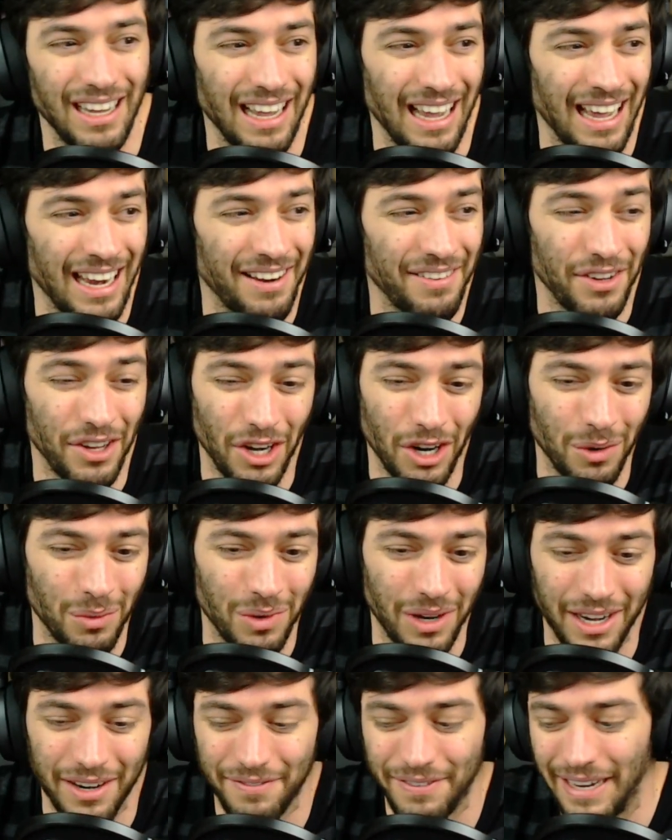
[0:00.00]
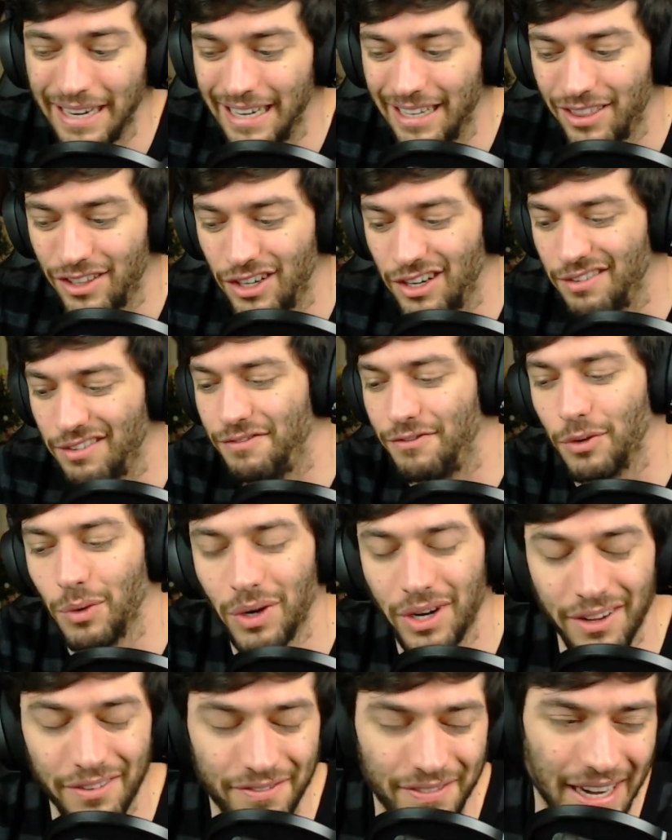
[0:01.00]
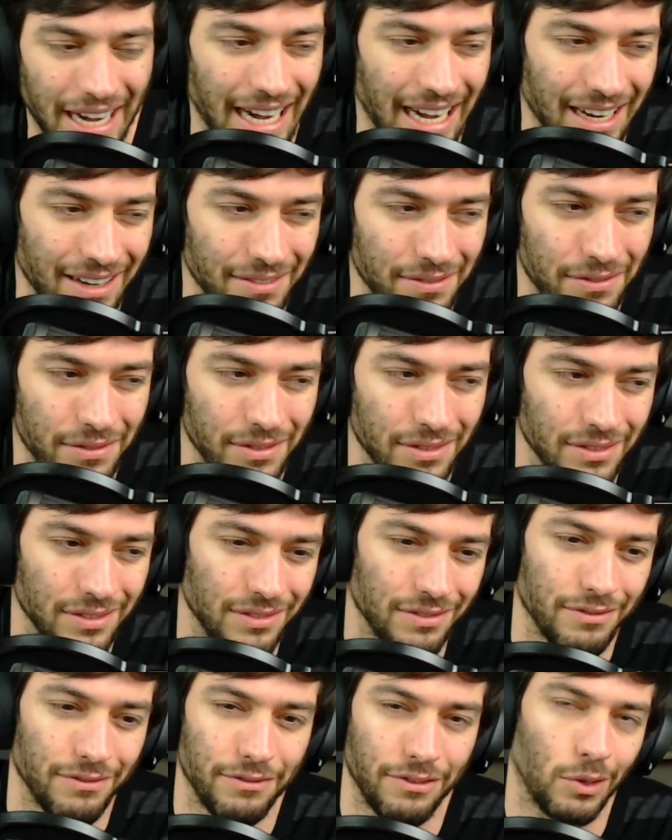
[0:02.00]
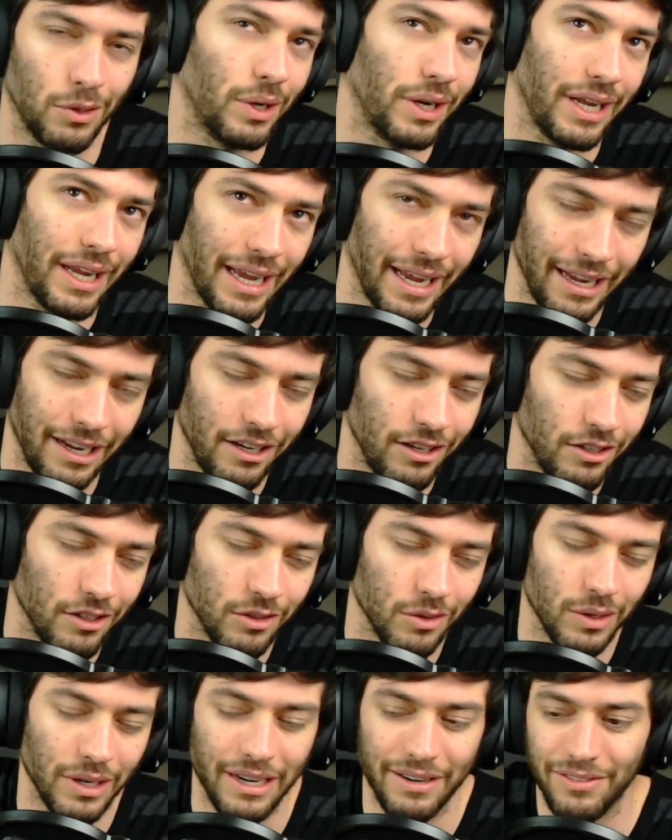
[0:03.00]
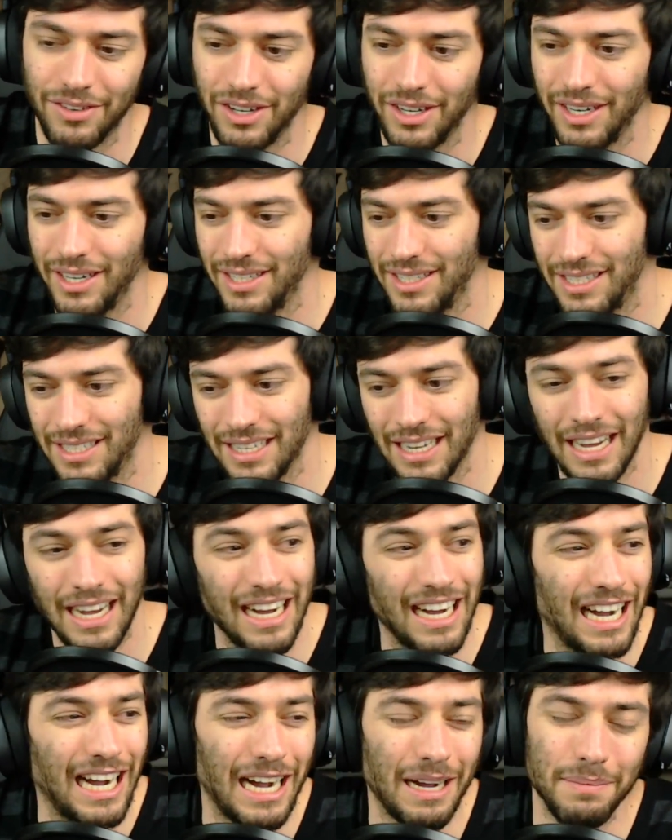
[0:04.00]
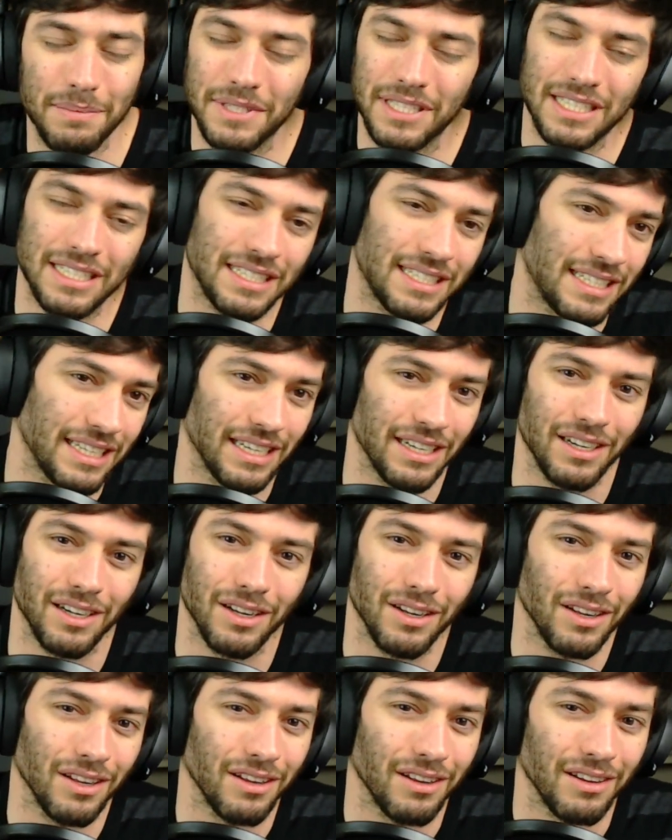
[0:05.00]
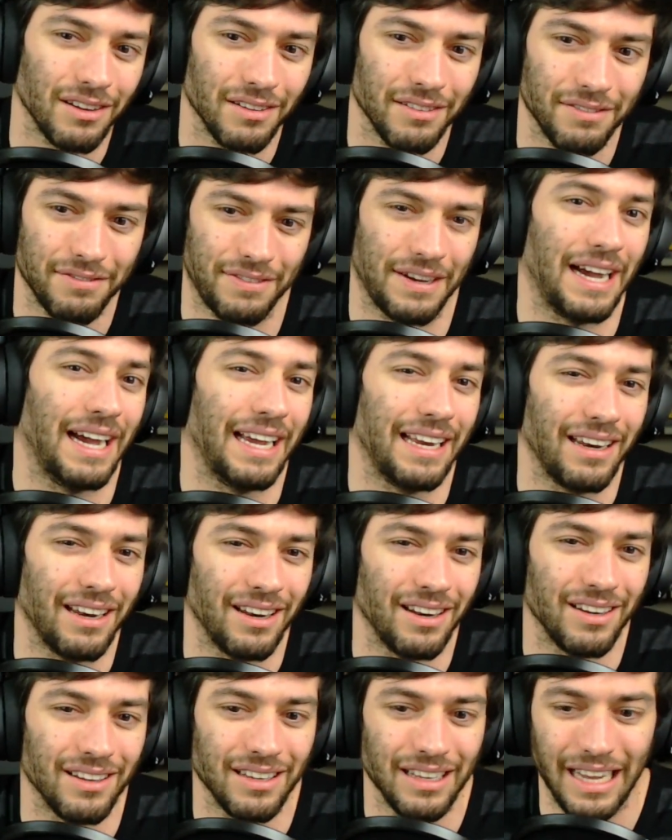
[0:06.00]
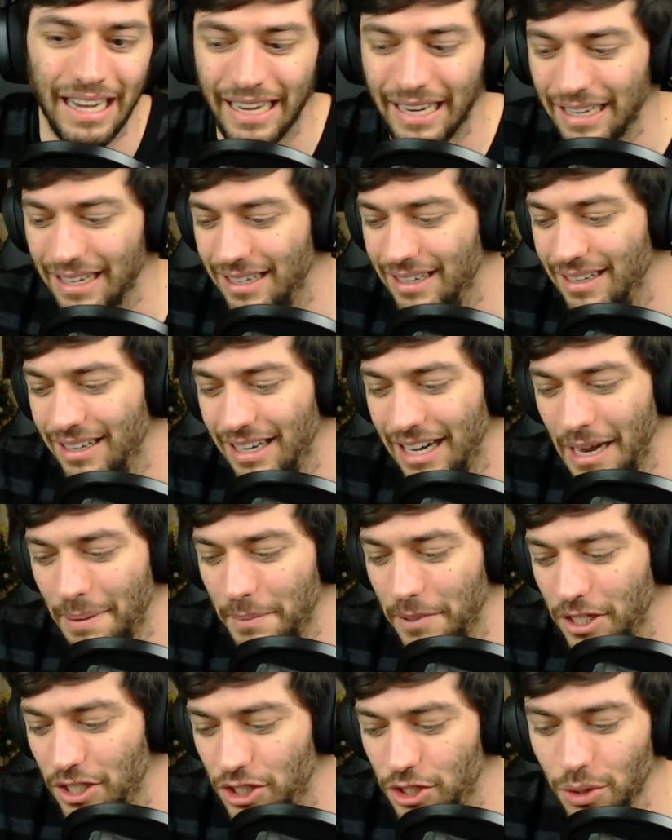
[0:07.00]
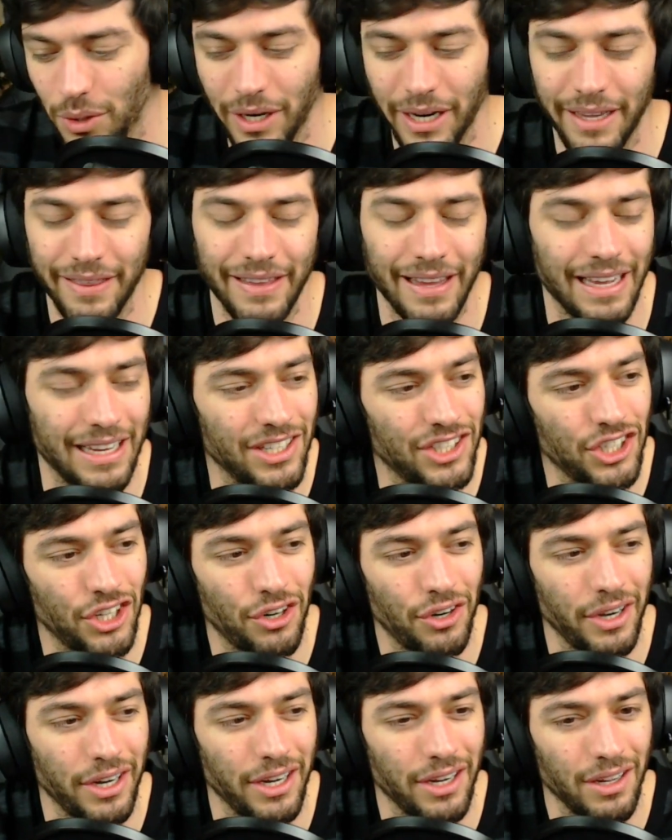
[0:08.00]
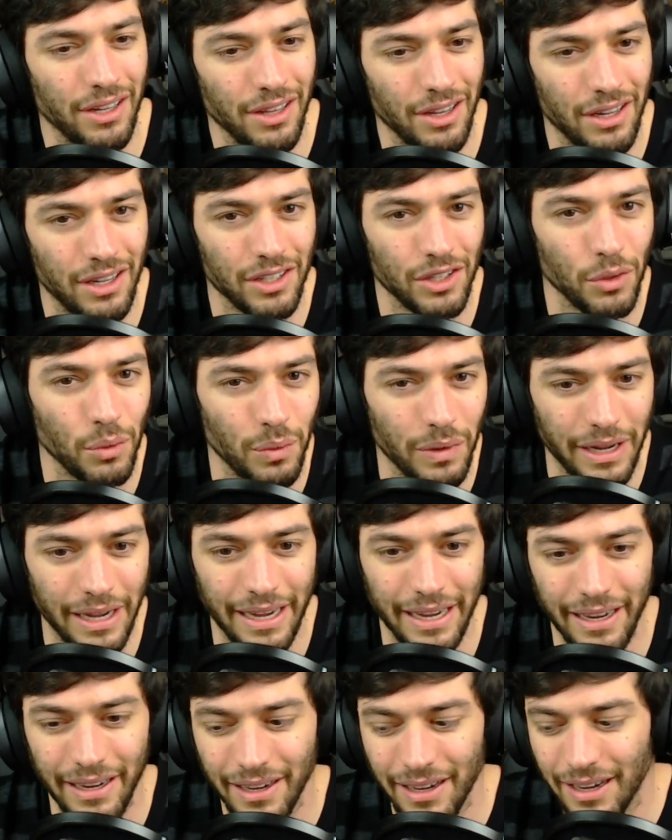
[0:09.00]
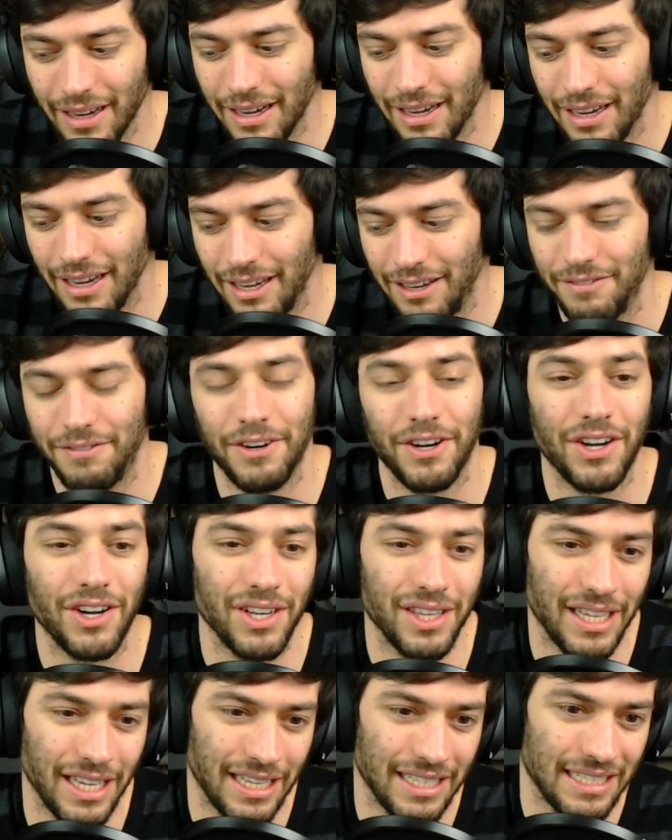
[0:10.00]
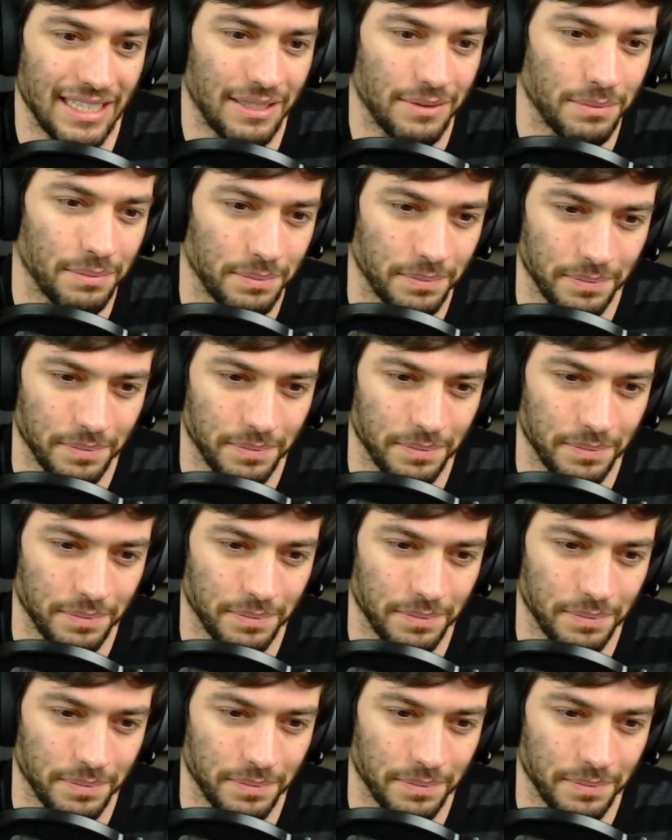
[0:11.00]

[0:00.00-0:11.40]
And then you know what? If I get there at 45, 48, whatever it is, I'm still fine. Like, I'm enjoying that journey along the way and figuring things out.